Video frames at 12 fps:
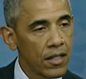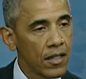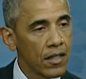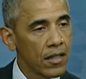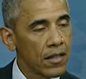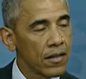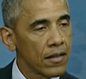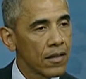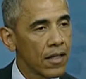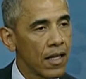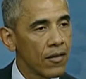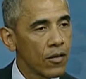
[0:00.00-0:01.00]
into the
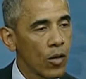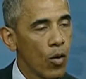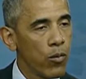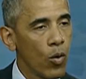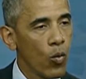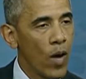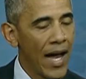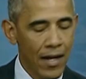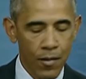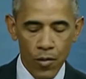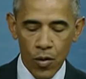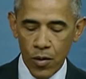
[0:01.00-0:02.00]
kind of global
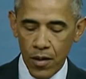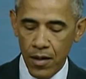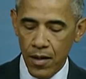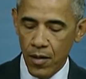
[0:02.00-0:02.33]
whack-a-mole